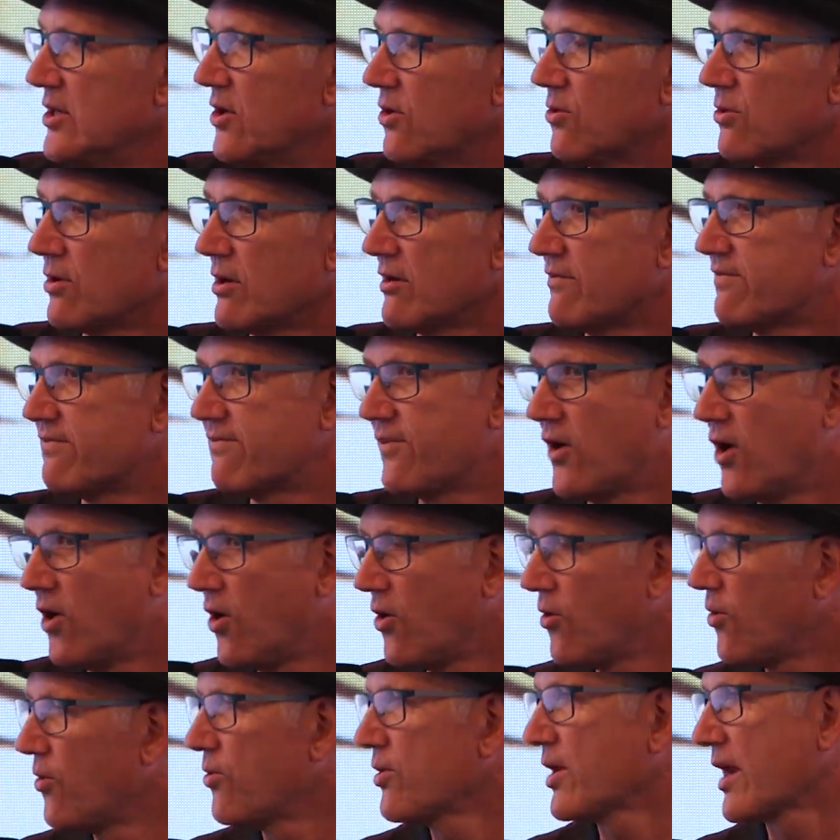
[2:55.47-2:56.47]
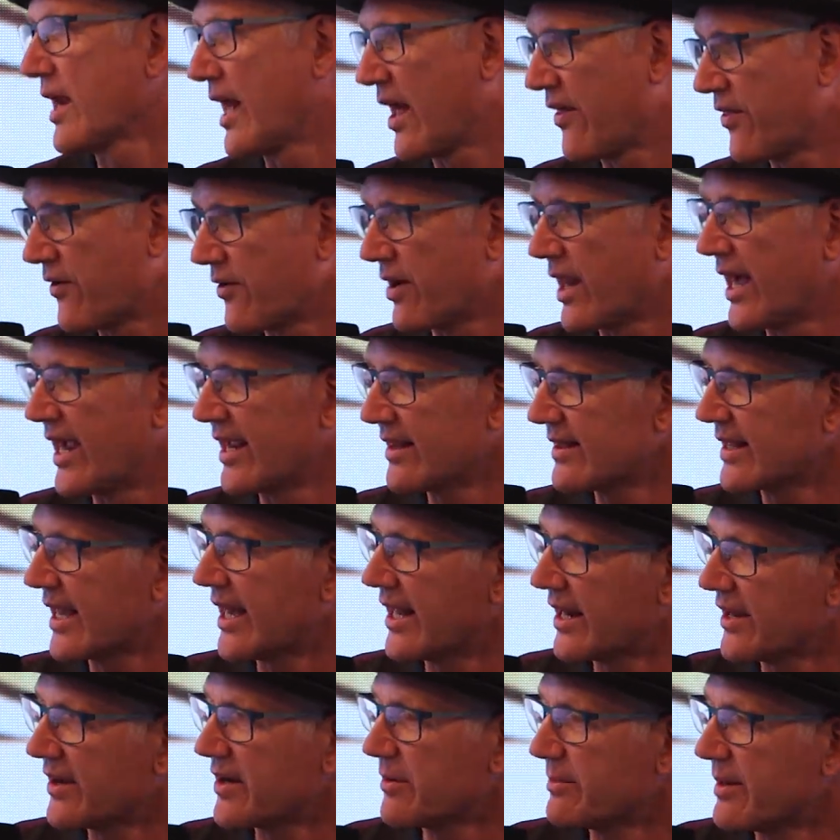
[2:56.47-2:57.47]
or a faux leather like
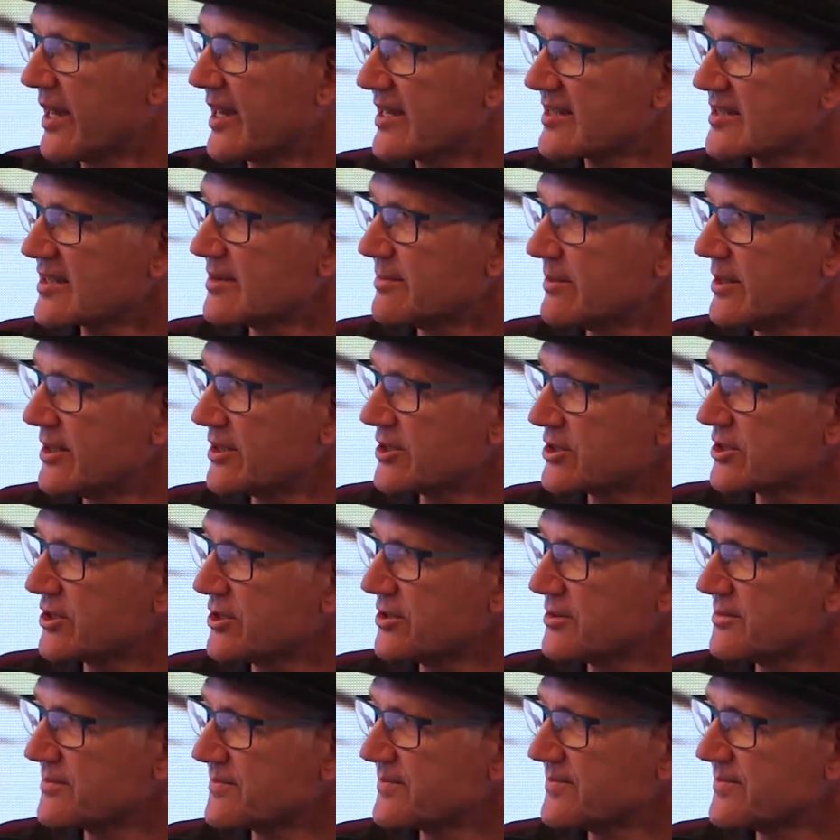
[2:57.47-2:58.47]
that on a basketball shoe.